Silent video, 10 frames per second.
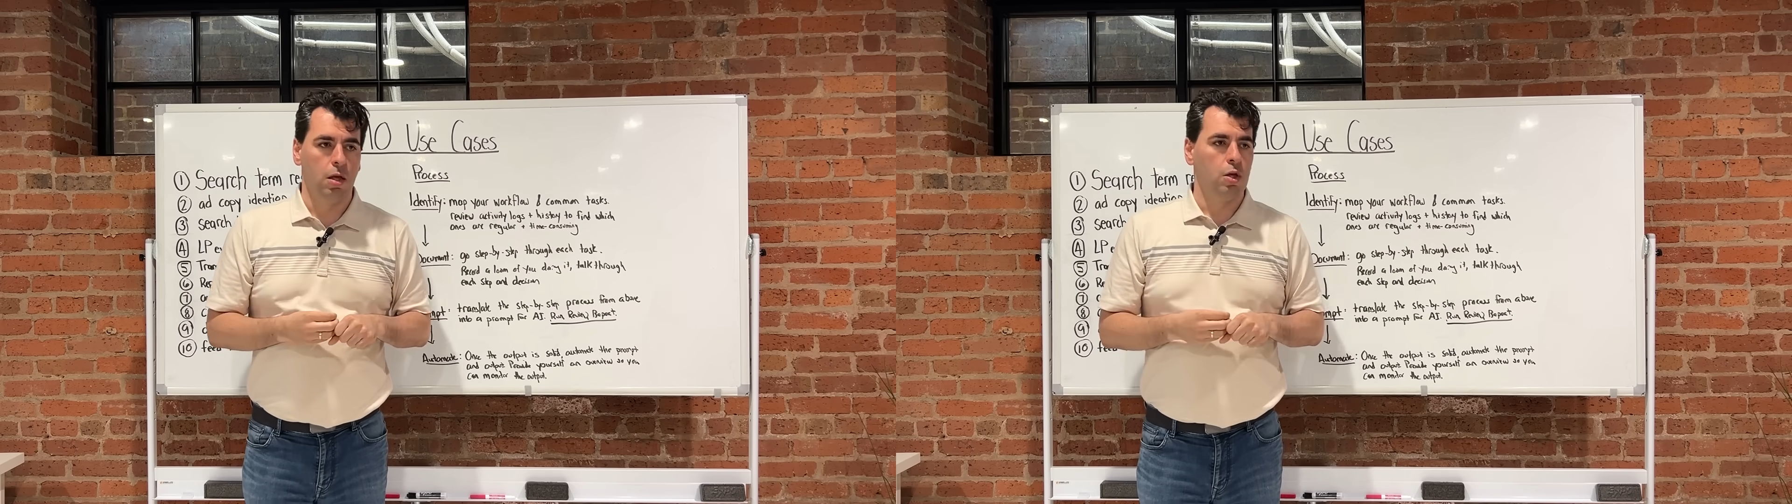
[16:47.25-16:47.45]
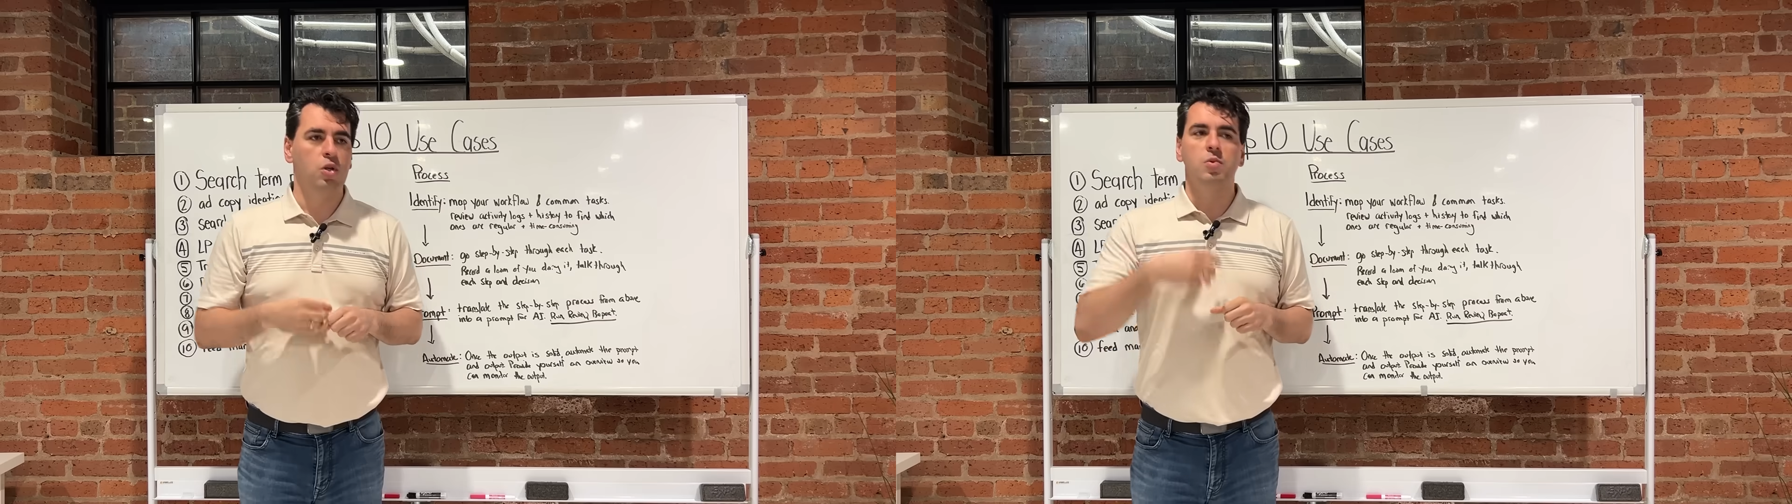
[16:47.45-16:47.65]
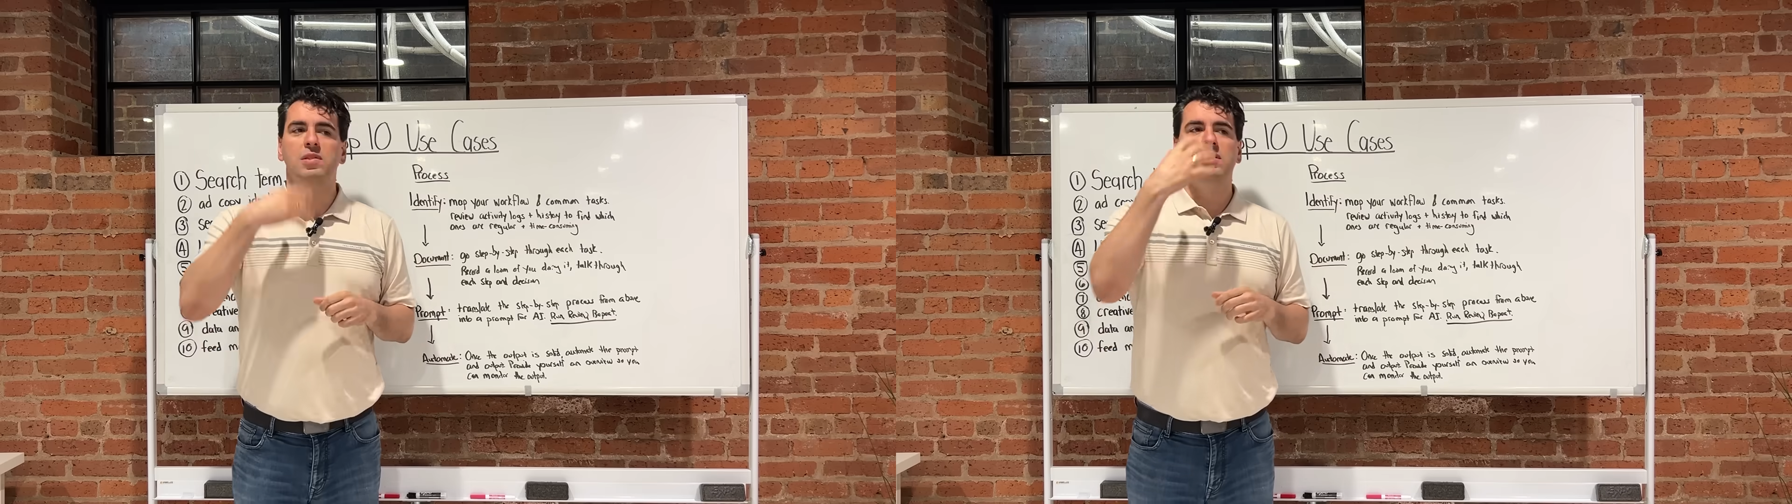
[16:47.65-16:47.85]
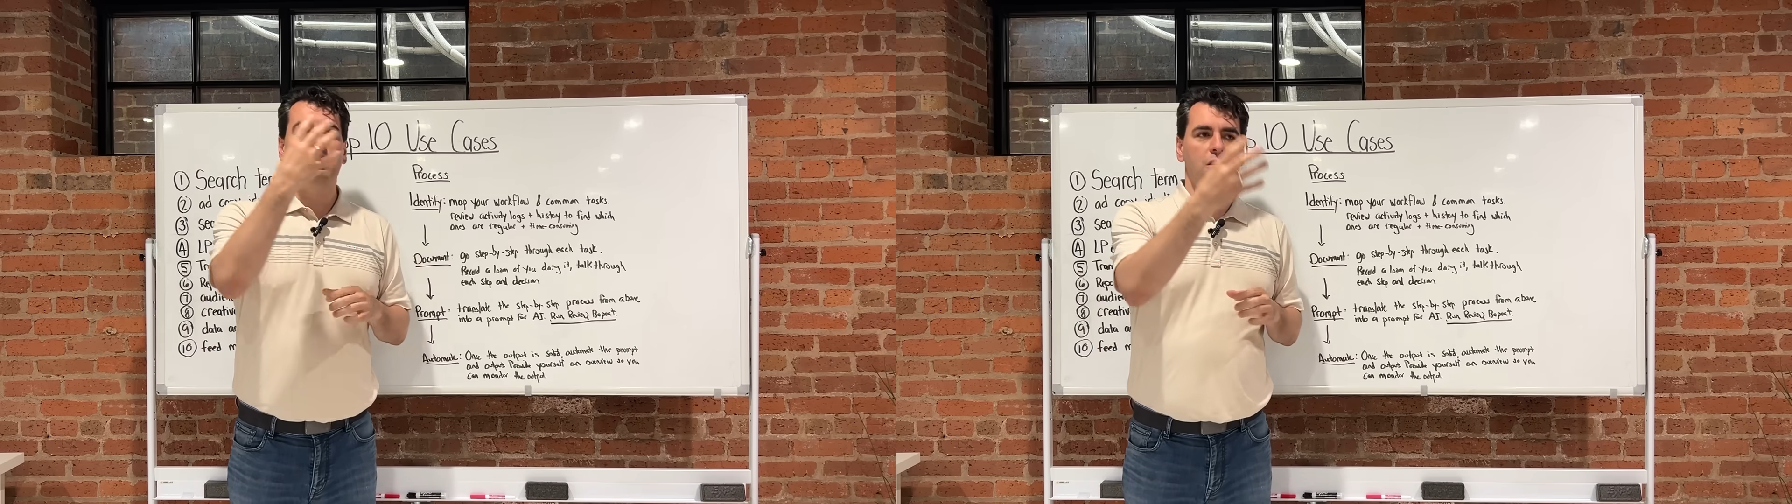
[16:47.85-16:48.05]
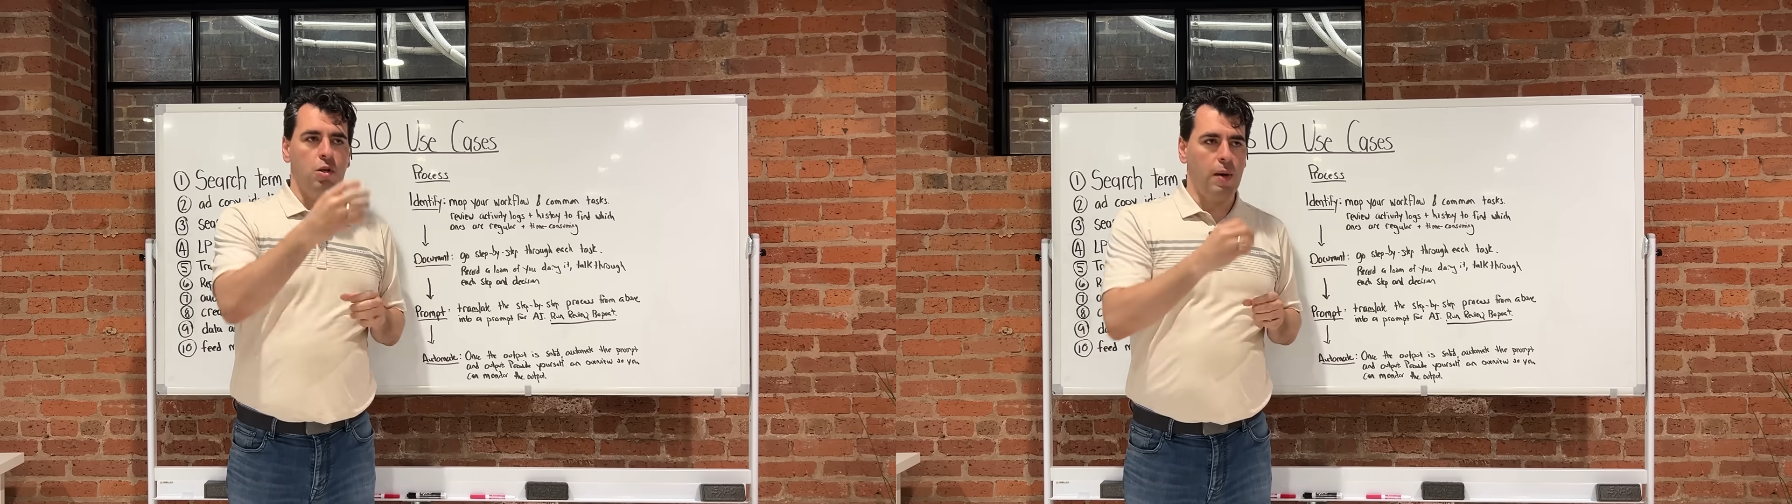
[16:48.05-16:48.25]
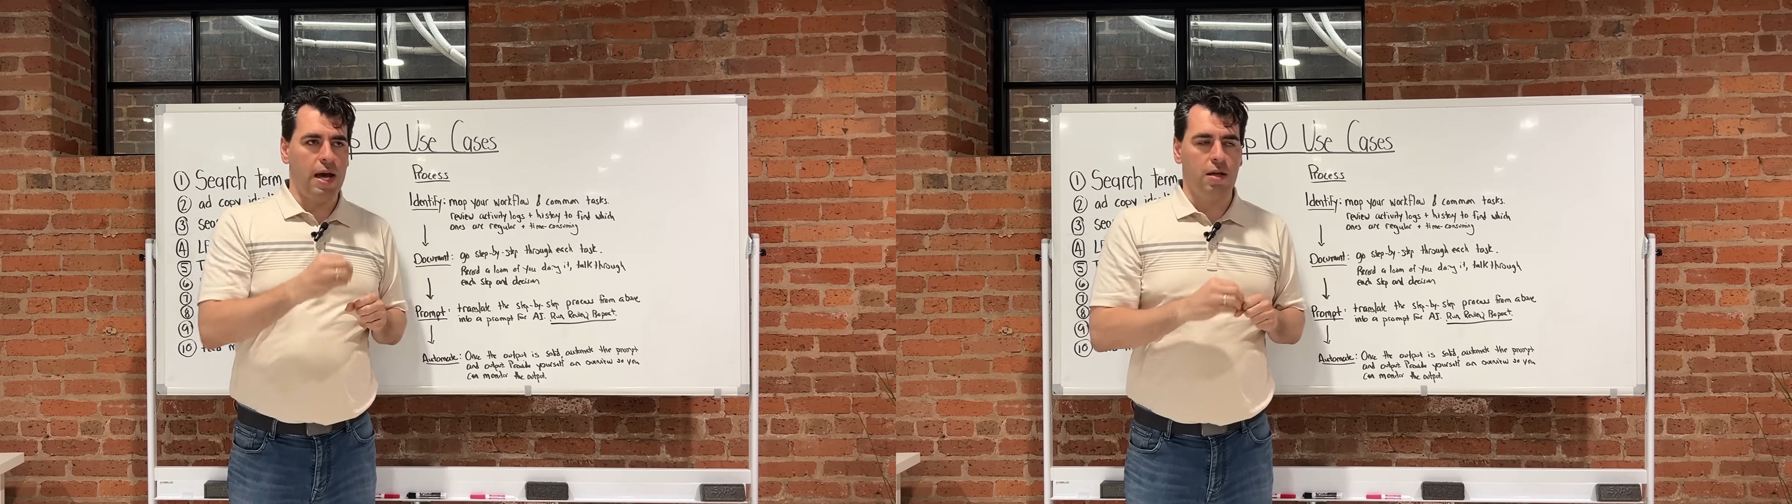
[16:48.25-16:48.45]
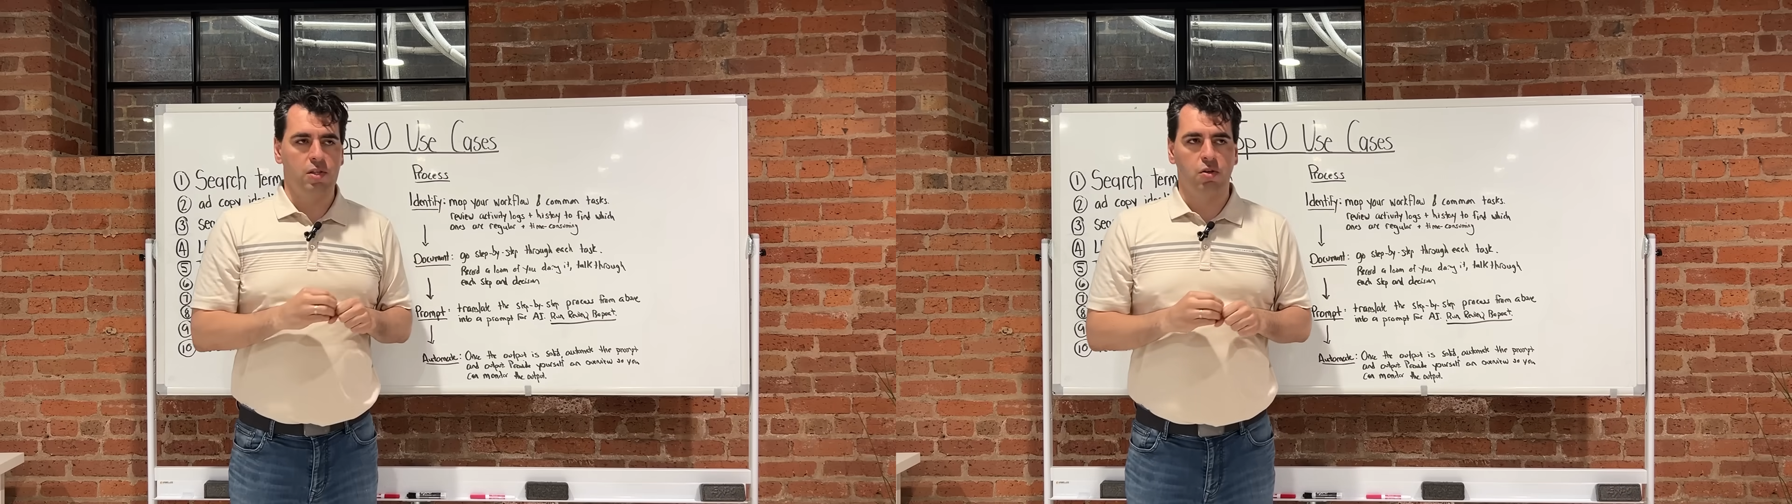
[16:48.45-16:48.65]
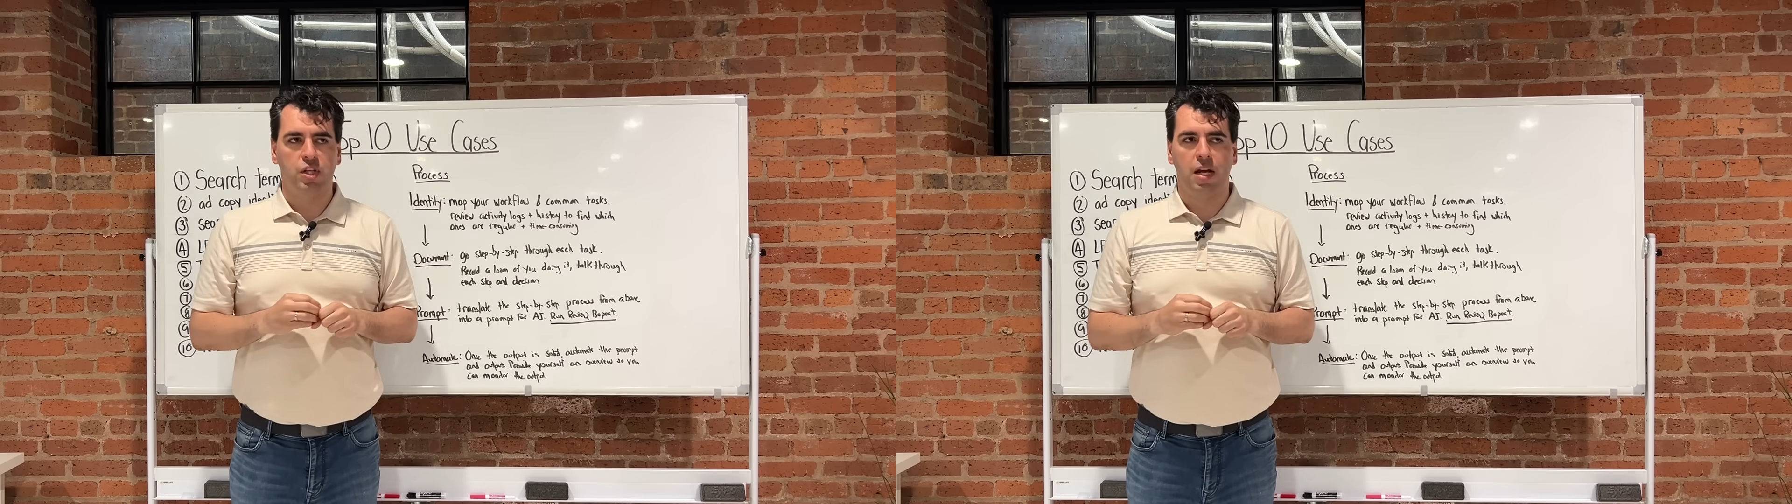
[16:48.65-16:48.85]
You see the new ad,
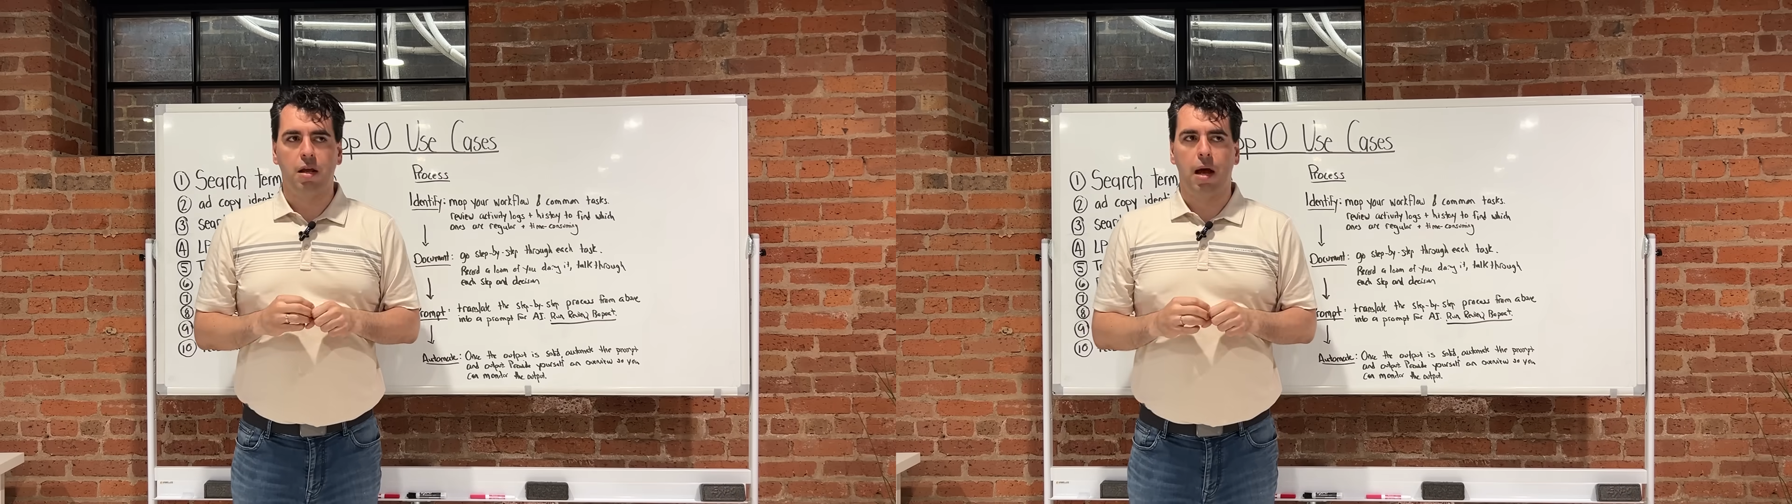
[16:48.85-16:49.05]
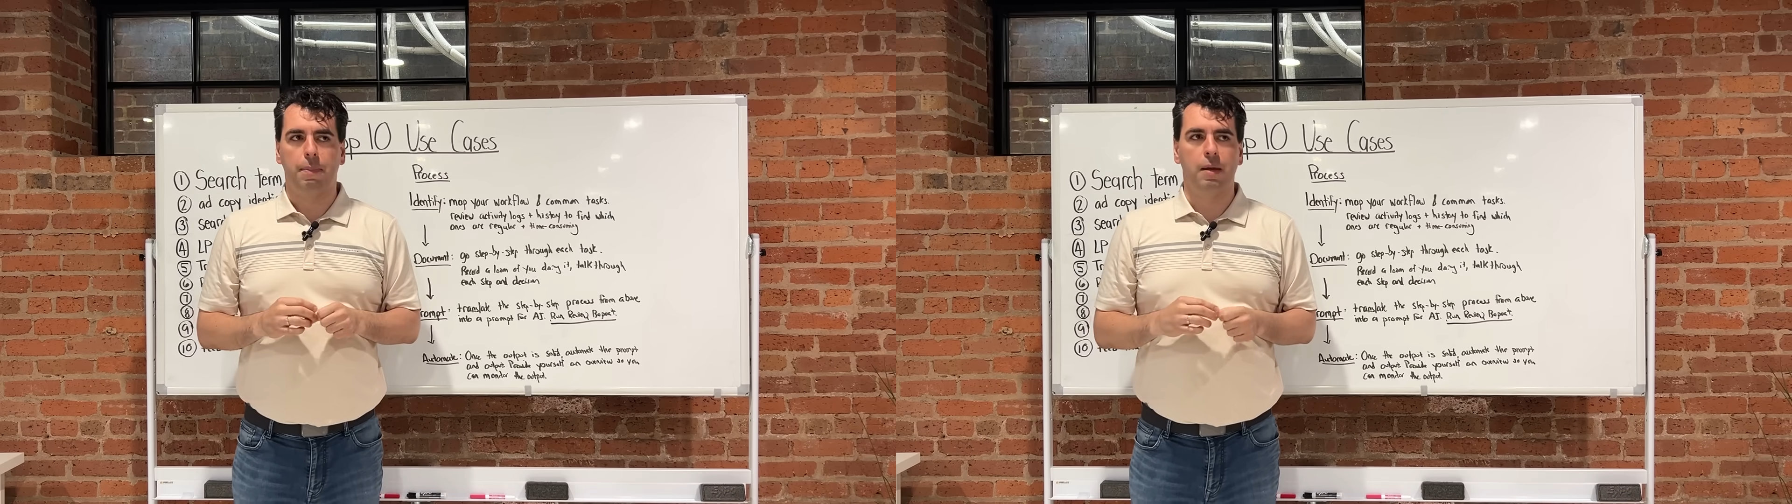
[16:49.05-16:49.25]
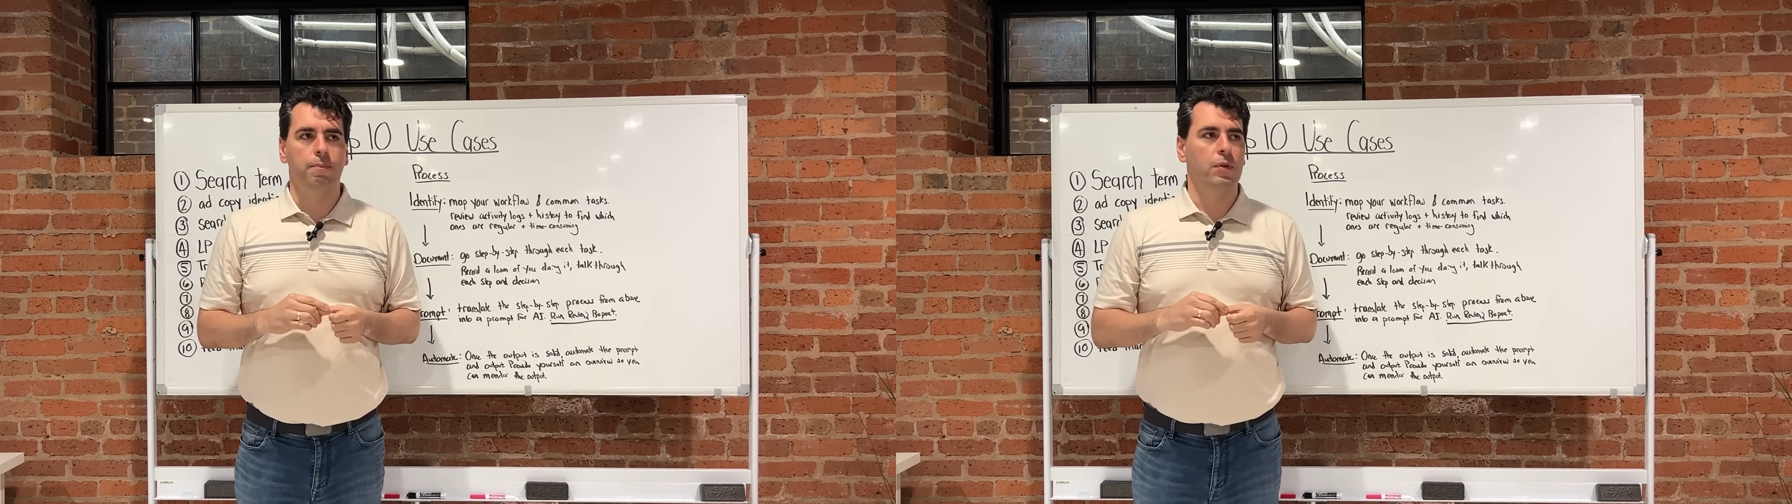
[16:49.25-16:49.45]
search ad copy.